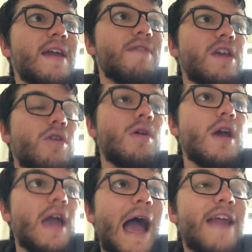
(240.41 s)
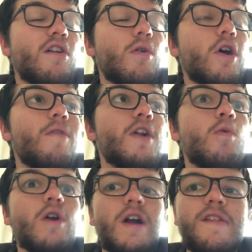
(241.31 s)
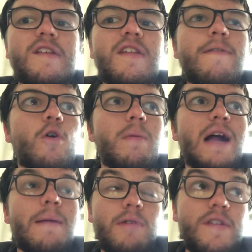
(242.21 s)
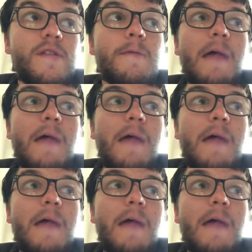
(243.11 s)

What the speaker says: of it, I don't know if it'll work on 64-bit operating systems.